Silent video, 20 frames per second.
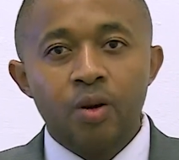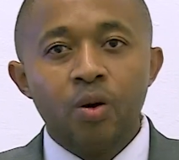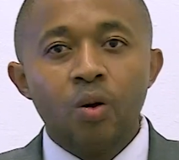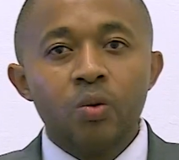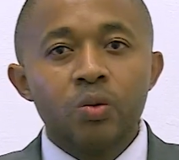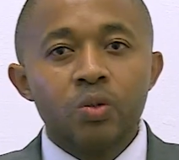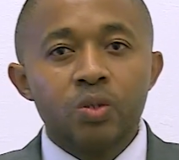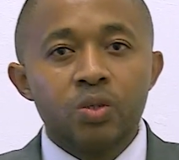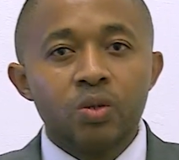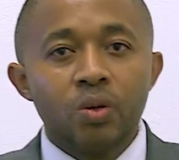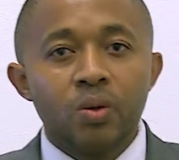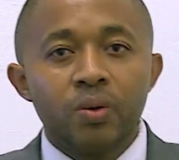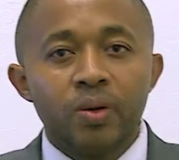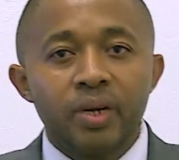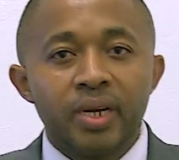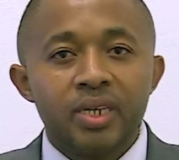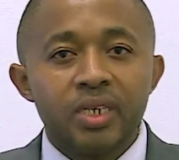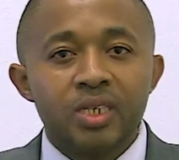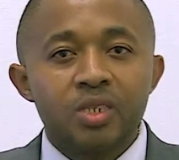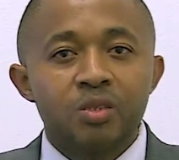And
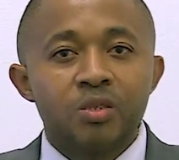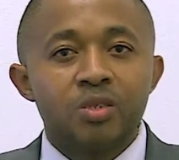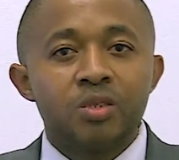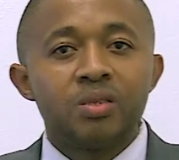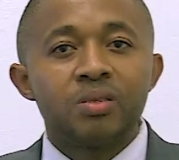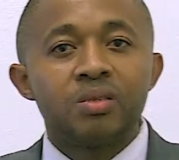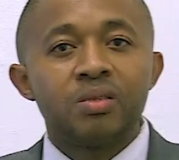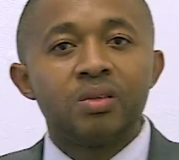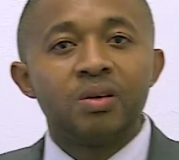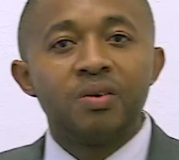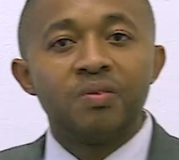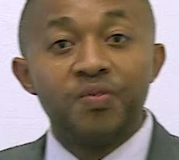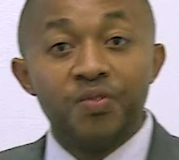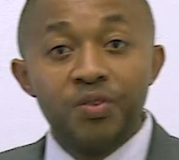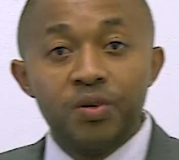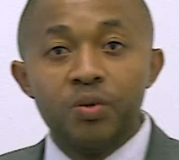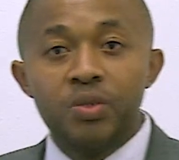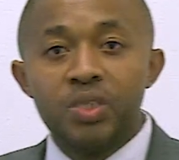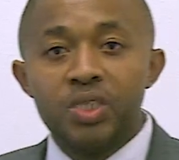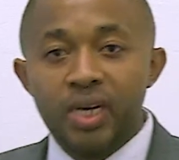also it is
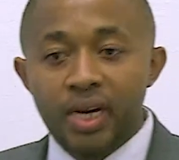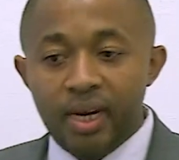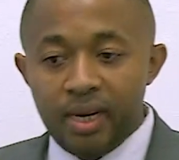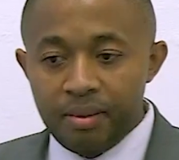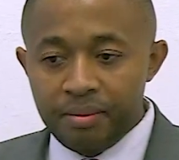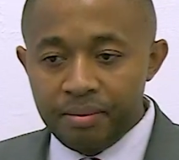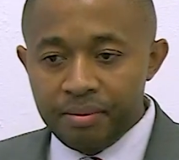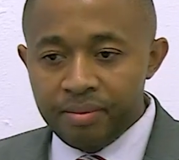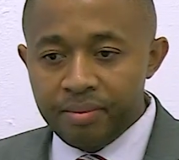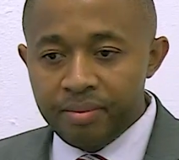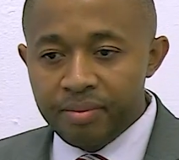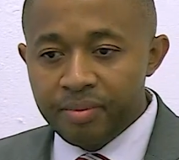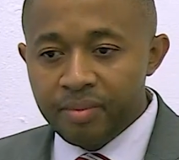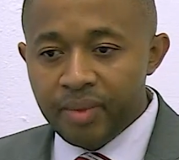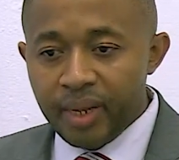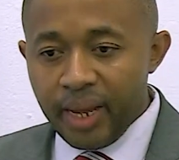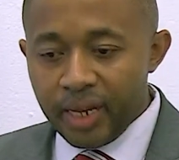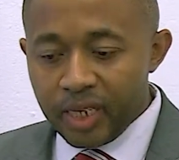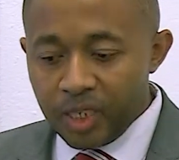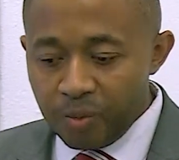future
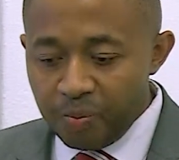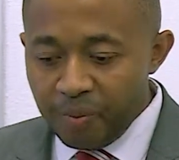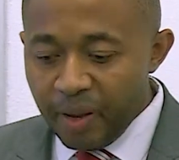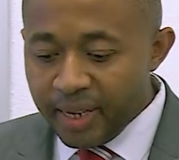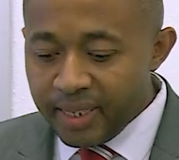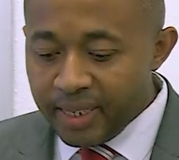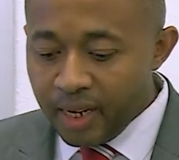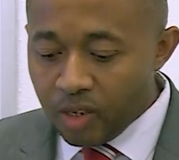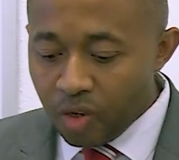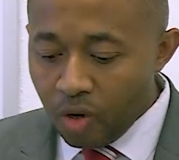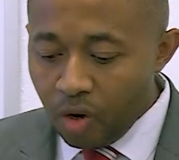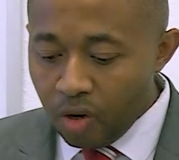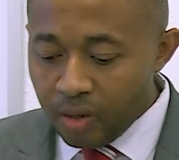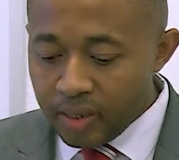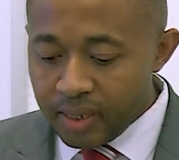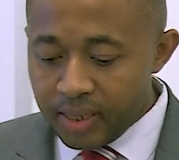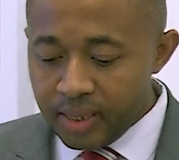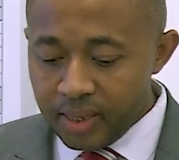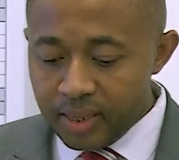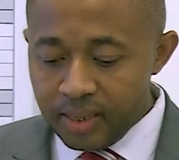expected
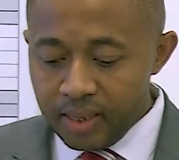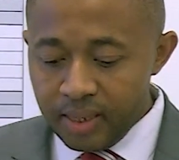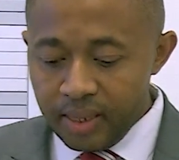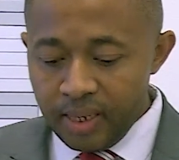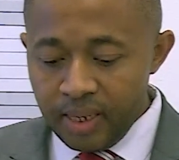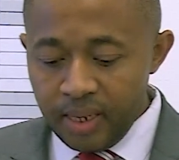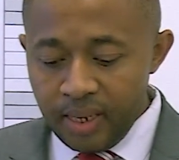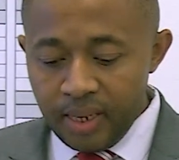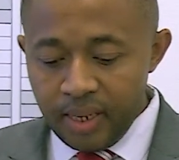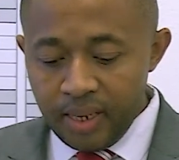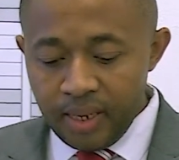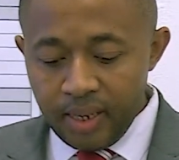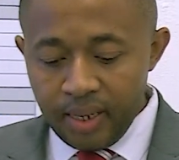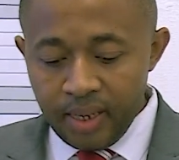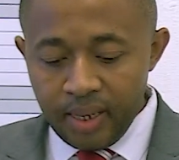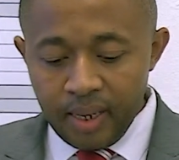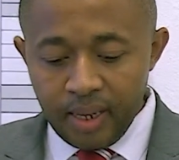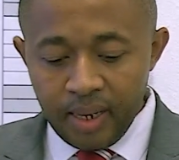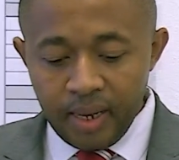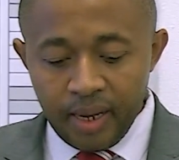costs,
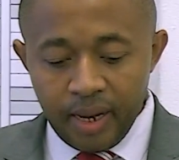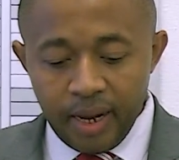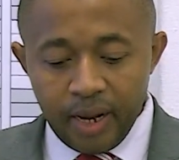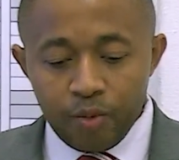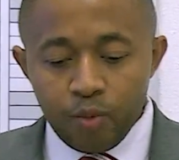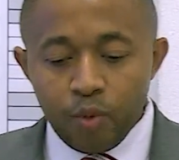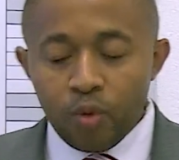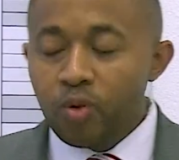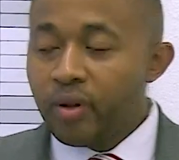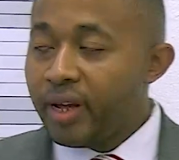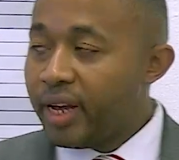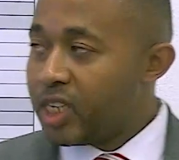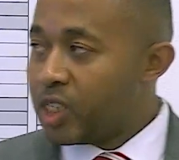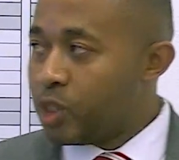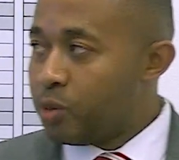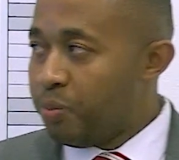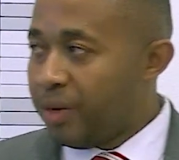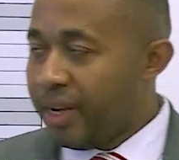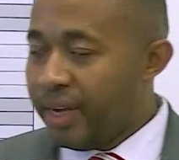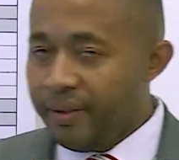and we'll
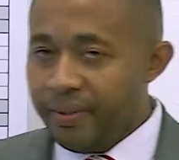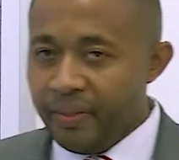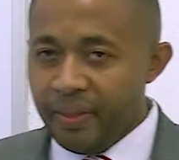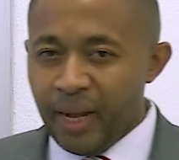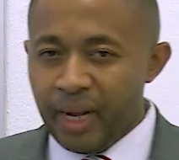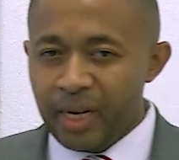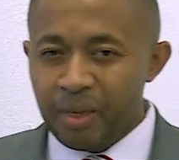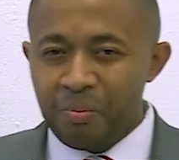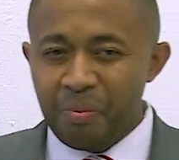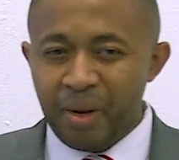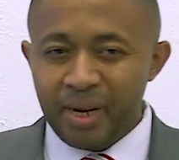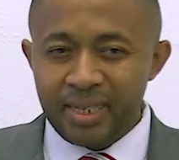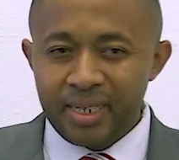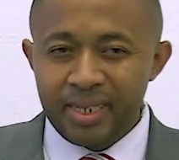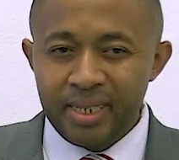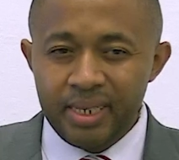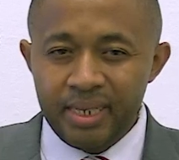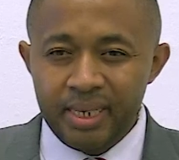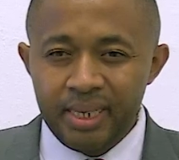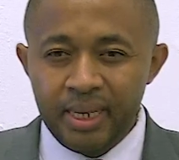explain that.
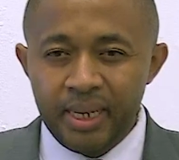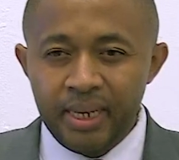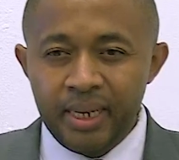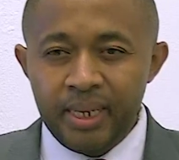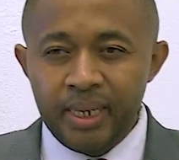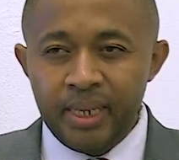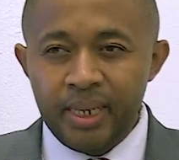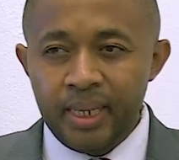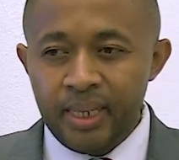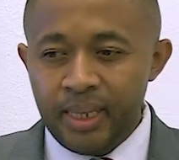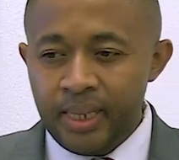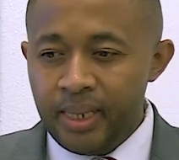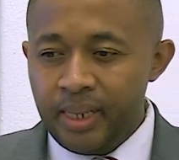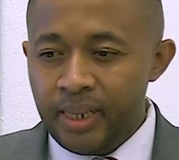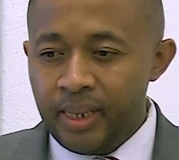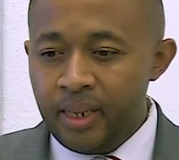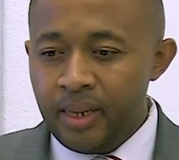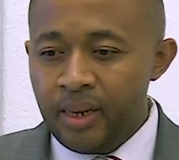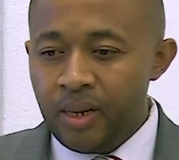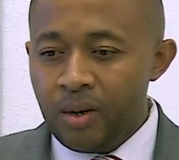But
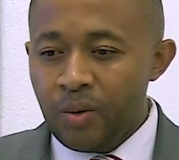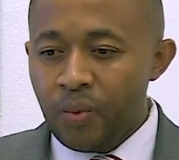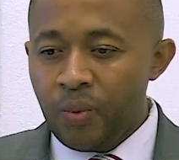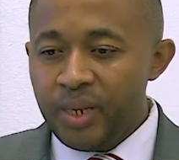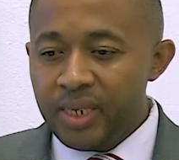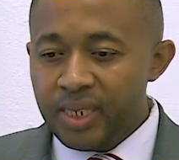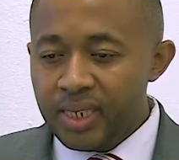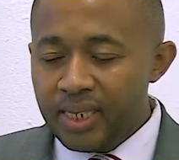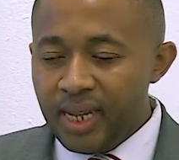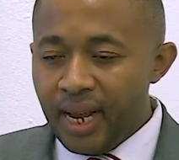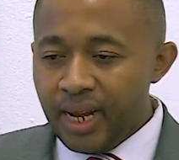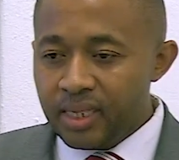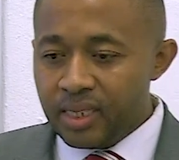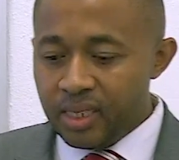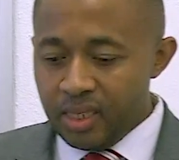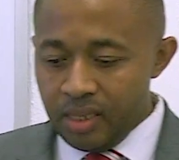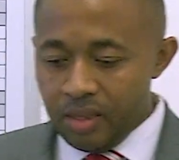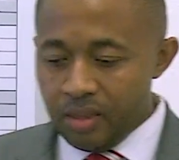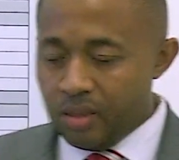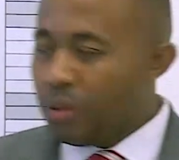we
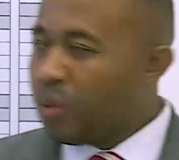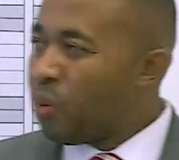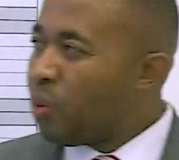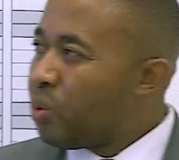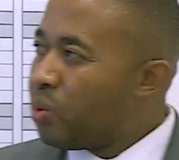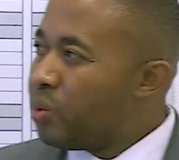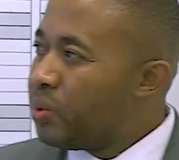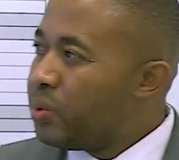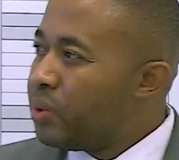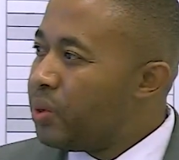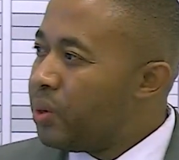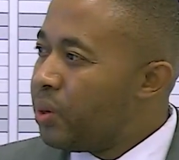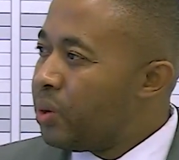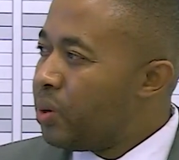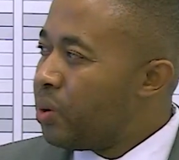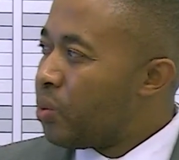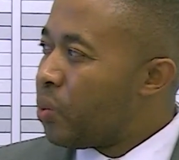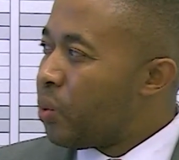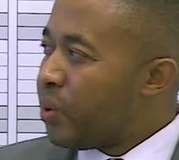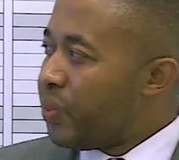start
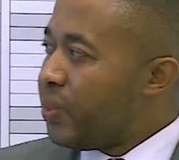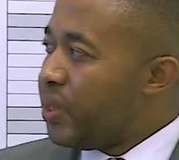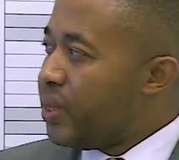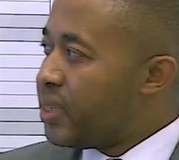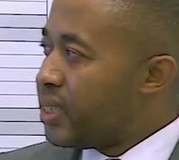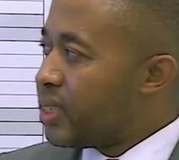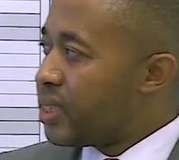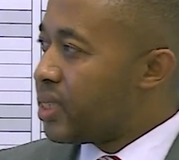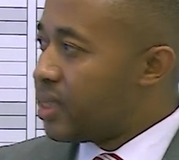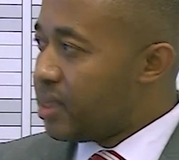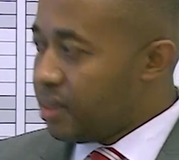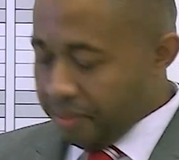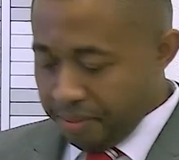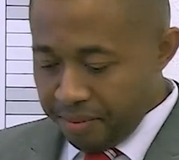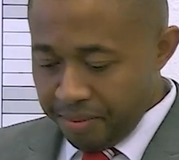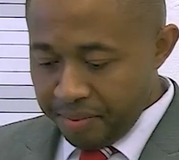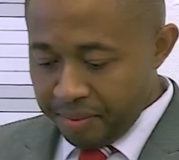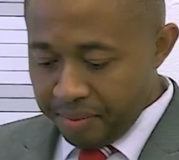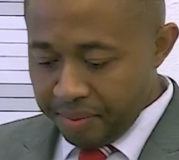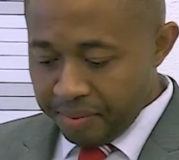with these
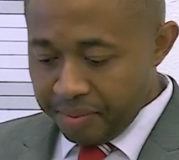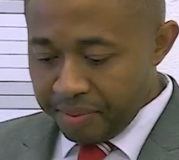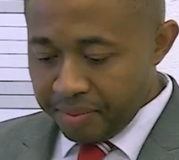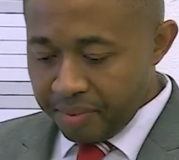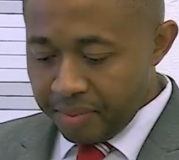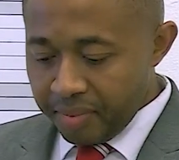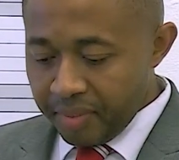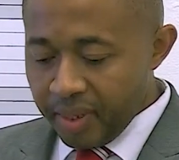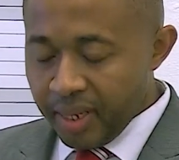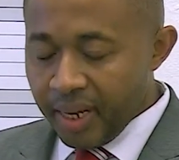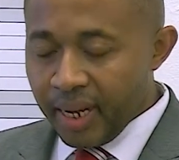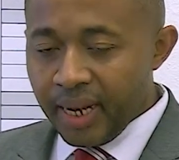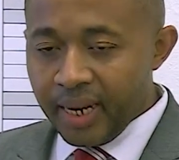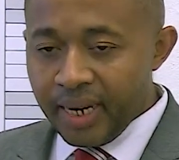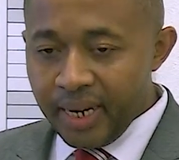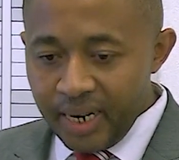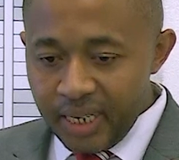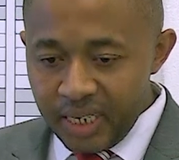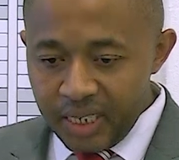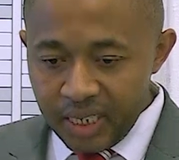
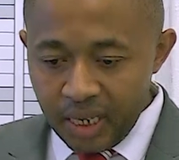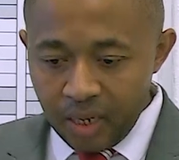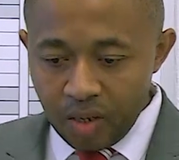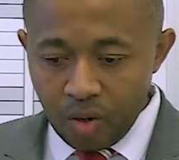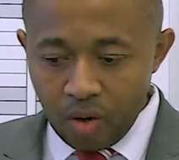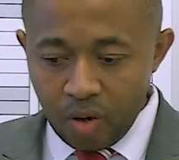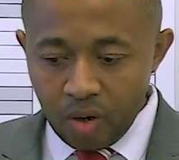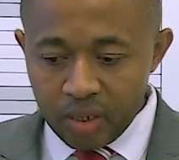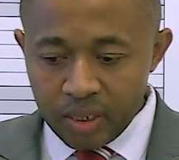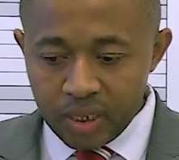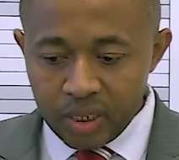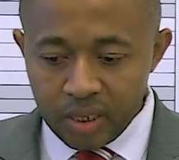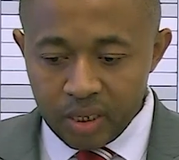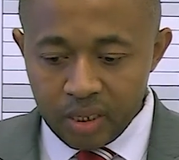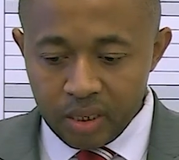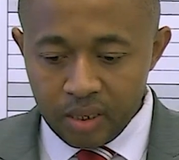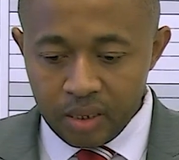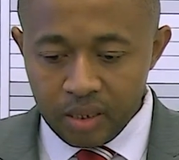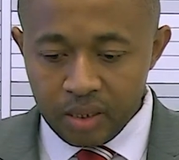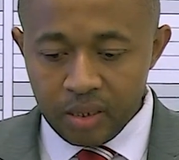initial
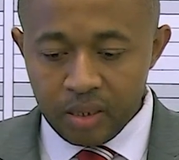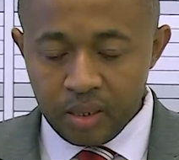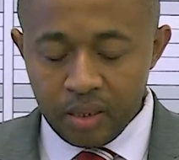costs.